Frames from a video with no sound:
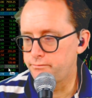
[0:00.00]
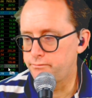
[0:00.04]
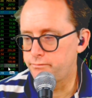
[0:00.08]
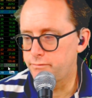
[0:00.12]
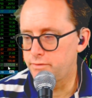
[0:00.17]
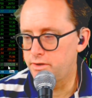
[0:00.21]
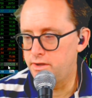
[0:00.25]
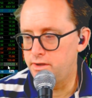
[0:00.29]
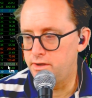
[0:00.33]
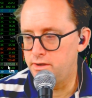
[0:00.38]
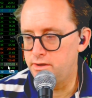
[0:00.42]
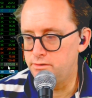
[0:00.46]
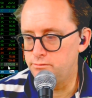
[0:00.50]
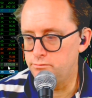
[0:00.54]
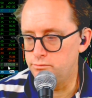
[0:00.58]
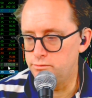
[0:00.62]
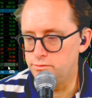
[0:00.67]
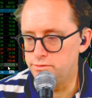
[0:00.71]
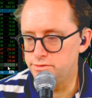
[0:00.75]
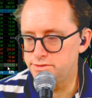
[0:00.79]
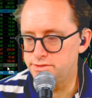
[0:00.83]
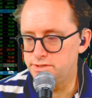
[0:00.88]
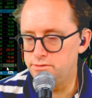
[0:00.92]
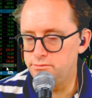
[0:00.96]
and
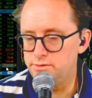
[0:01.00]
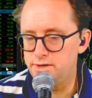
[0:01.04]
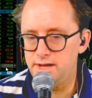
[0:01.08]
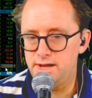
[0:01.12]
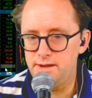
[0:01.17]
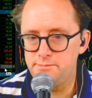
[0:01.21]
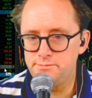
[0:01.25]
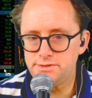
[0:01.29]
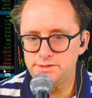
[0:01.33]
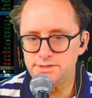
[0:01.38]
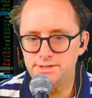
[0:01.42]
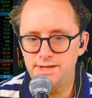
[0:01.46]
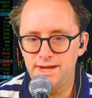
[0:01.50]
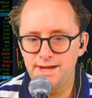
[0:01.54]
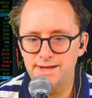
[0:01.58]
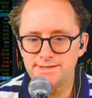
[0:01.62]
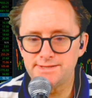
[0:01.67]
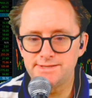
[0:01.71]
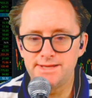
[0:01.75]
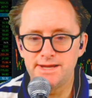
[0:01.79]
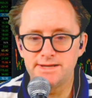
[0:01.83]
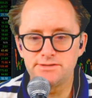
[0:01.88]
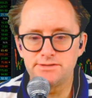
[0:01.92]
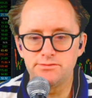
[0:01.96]
we'll see what happens
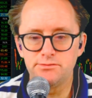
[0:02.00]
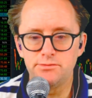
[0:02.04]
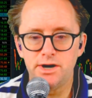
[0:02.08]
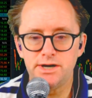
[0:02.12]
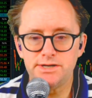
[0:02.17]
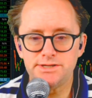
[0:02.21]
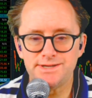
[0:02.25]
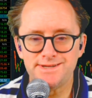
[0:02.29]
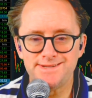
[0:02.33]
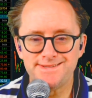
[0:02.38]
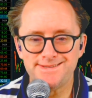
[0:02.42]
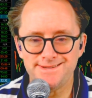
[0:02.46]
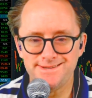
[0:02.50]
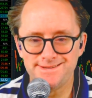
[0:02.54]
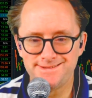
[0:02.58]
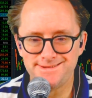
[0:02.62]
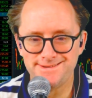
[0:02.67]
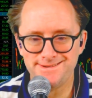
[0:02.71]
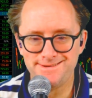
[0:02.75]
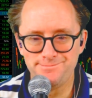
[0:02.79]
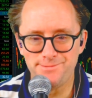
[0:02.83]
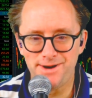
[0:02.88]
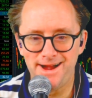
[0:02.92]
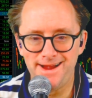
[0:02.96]
next. Thanks for watching. See you
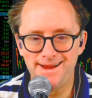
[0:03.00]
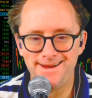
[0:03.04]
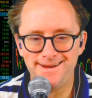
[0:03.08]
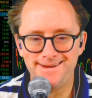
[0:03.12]
soon. Bye.